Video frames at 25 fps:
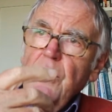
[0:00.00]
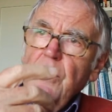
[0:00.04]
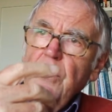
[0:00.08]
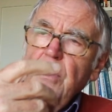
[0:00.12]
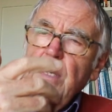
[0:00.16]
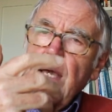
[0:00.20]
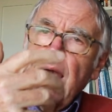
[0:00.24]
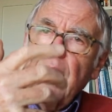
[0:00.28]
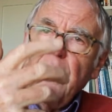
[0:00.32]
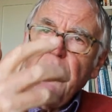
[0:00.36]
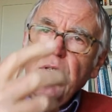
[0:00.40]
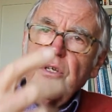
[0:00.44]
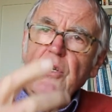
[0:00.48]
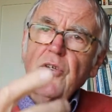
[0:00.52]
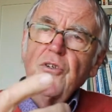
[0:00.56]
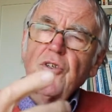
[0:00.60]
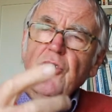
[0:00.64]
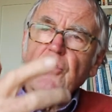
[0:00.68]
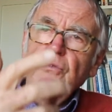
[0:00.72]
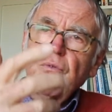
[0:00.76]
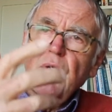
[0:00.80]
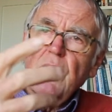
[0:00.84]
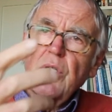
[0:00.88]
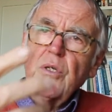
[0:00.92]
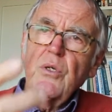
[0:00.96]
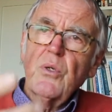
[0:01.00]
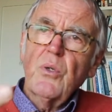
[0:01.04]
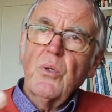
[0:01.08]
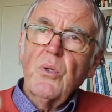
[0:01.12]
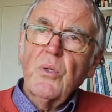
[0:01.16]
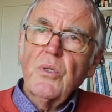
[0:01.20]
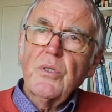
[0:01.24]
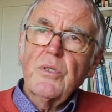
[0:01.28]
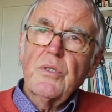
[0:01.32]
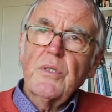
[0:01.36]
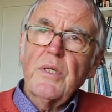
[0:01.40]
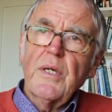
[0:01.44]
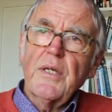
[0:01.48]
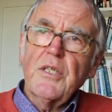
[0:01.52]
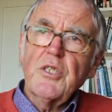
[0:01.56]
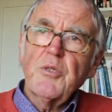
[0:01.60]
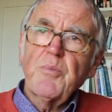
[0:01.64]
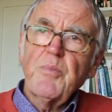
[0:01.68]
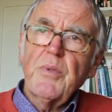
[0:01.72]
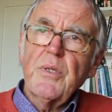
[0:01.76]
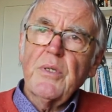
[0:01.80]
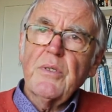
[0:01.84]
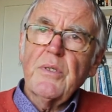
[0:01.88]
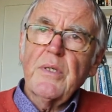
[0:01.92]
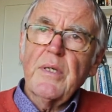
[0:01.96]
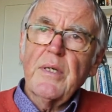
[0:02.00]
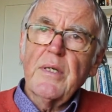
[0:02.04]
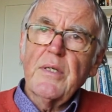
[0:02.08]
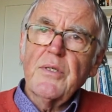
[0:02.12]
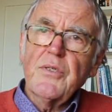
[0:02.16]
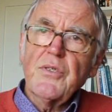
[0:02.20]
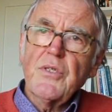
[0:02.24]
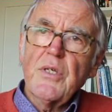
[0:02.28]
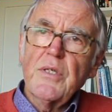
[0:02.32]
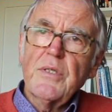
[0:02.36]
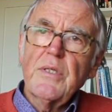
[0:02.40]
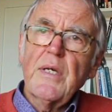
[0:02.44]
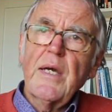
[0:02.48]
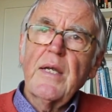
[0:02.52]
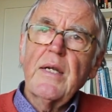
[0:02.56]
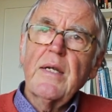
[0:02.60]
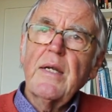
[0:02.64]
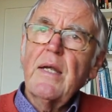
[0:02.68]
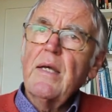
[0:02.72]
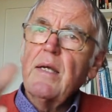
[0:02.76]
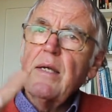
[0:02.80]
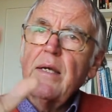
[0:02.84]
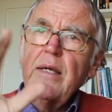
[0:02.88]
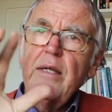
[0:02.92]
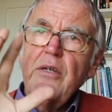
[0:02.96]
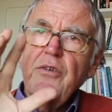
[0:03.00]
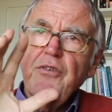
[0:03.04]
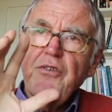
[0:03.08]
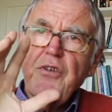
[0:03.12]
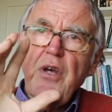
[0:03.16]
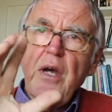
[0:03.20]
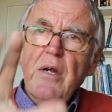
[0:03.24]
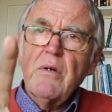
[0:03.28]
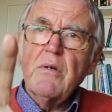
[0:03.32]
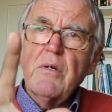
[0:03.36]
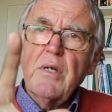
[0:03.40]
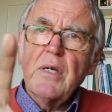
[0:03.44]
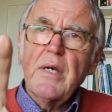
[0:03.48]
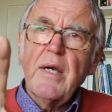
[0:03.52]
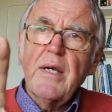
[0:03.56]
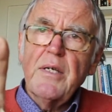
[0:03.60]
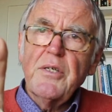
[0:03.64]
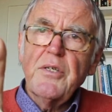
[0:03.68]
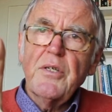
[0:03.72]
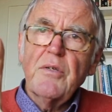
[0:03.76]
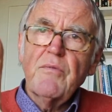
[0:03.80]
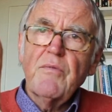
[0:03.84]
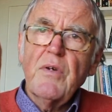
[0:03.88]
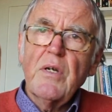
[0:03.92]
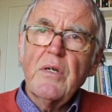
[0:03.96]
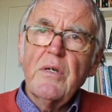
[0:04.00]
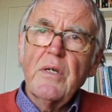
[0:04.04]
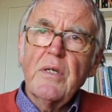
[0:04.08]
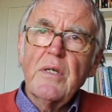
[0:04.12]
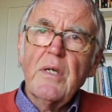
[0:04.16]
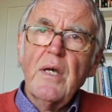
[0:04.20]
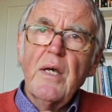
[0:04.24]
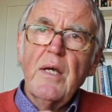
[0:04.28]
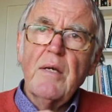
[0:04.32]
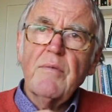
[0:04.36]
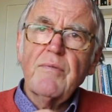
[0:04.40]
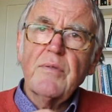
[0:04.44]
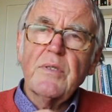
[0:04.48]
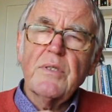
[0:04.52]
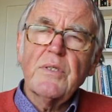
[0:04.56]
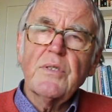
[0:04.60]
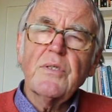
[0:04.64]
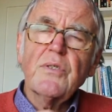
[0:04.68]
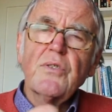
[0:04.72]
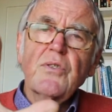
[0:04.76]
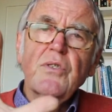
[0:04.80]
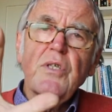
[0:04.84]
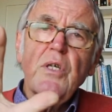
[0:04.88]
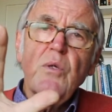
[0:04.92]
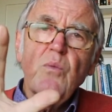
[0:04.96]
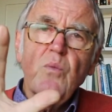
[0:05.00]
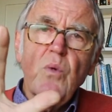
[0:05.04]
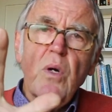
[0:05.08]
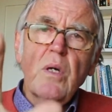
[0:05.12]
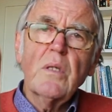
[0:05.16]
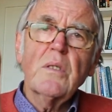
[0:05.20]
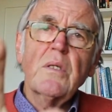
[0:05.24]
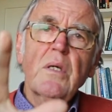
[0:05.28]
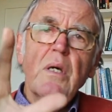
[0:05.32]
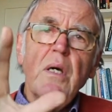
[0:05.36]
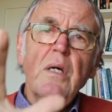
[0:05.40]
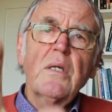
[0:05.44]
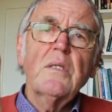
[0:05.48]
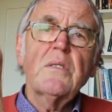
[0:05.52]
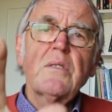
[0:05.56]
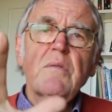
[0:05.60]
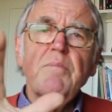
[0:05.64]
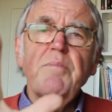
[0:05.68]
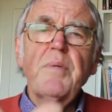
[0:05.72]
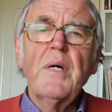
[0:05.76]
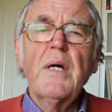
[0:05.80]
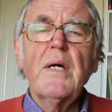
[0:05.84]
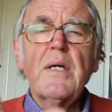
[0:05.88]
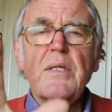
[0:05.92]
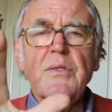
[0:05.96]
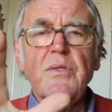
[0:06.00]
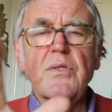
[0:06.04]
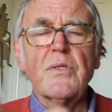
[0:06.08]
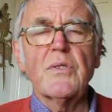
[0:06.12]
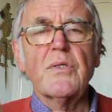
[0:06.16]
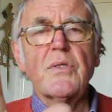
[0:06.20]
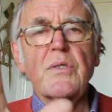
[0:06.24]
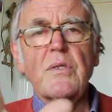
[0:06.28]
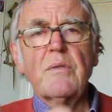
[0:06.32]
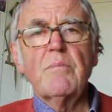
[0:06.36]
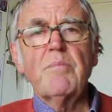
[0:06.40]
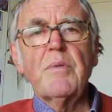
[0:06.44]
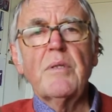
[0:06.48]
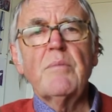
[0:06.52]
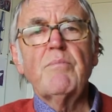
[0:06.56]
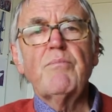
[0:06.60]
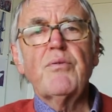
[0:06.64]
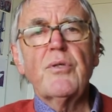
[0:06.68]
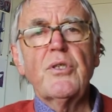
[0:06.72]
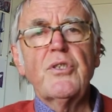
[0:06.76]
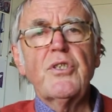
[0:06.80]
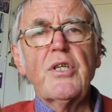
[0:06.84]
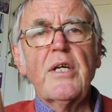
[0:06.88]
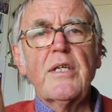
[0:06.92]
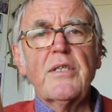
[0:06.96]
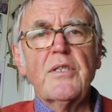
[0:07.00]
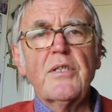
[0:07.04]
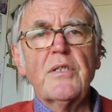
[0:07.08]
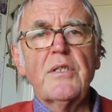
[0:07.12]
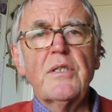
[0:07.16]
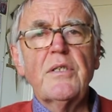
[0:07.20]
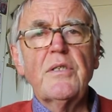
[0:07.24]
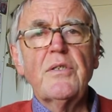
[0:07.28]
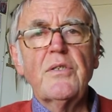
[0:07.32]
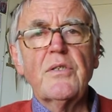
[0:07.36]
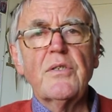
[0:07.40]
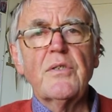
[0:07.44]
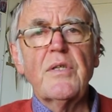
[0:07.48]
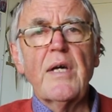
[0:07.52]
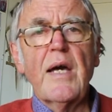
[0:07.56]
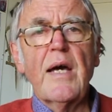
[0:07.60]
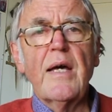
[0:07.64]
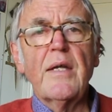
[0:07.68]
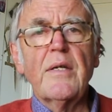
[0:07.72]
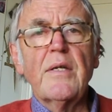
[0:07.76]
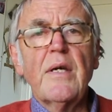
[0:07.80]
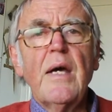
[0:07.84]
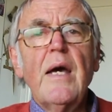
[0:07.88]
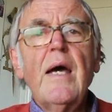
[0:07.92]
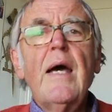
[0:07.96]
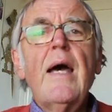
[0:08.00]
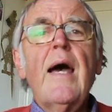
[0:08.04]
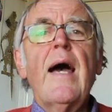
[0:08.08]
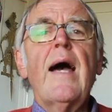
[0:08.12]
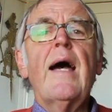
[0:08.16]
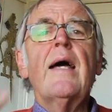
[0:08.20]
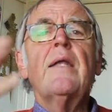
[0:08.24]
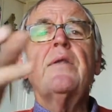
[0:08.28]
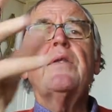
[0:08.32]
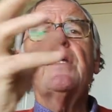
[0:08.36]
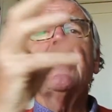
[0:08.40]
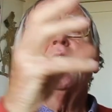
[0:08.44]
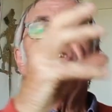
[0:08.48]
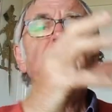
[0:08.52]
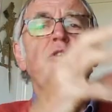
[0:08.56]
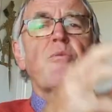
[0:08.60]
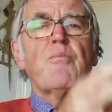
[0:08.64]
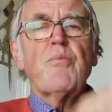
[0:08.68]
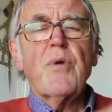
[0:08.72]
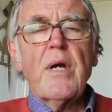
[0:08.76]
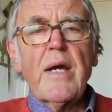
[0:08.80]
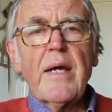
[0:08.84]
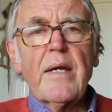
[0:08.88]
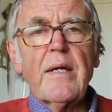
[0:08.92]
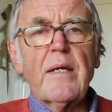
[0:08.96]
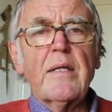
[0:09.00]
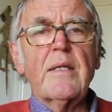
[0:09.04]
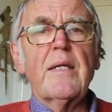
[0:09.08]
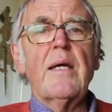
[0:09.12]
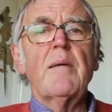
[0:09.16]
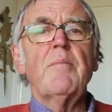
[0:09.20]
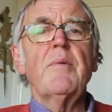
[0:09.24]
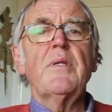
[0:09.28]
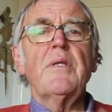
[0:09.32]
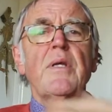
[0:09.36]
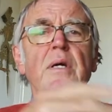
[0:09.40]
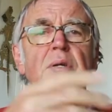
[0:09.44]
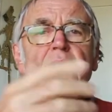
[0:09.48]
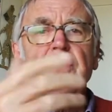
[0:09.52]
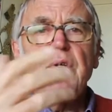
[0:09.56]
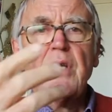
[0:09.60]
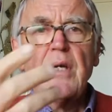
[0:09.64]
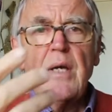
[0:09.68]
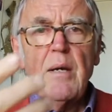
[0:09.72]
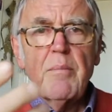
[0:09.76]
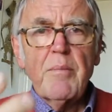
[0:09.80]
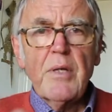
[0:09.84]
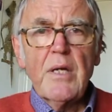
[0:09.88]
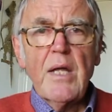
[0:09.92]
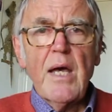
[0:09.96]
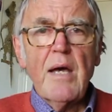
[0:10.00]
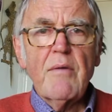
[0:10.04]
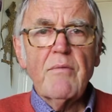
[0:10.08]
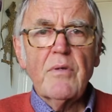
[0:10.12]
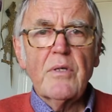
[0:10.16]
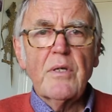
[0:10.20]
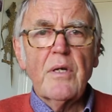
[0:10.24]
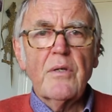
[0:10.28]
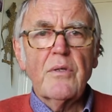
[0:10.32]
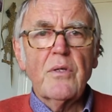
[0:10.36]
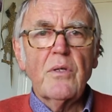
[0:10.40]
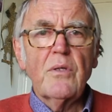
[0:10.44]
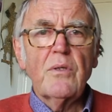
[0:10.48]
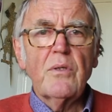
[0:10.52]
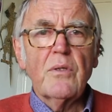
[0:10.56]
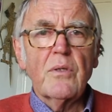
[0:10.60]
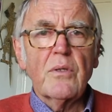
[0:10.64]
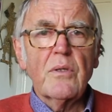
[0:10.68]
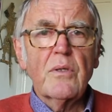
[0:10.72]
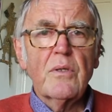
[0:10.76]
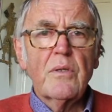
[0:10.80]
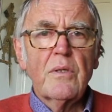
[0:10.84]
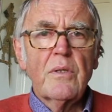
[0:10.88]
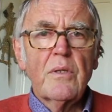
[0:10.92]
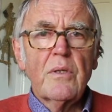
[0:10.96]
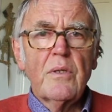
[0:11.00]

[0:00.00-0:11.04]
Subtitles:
gather, to record experience and then interrogate it very carefully to see what kind of biases had been projected into that, and then to bracket them and then to come and have another look.